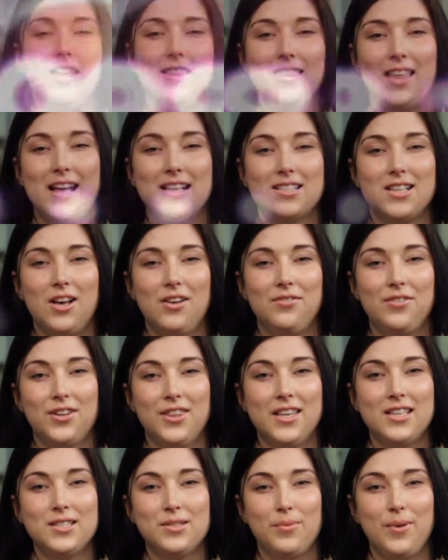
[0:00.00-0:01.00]
That's all for
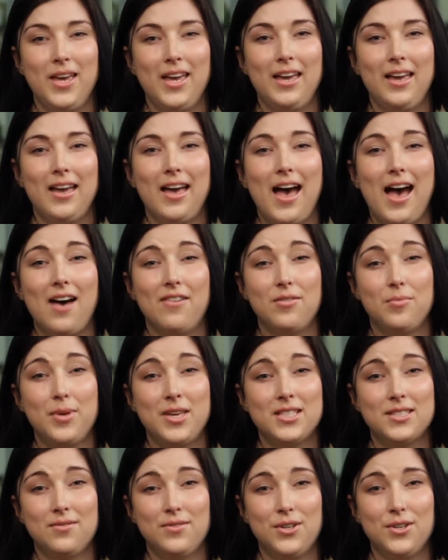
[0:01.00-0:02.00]
this week. Have a
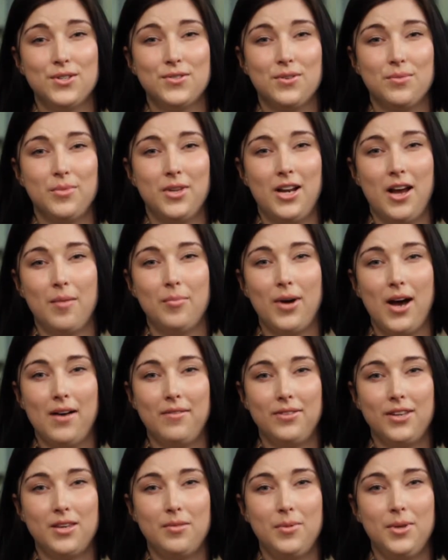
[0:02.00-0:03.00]
piece of news from the
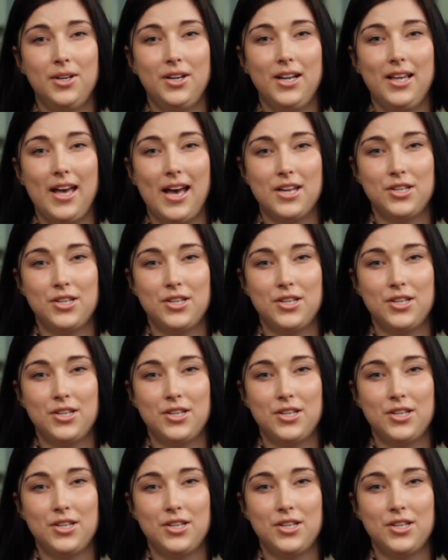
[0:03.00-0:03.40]
nonprofit community I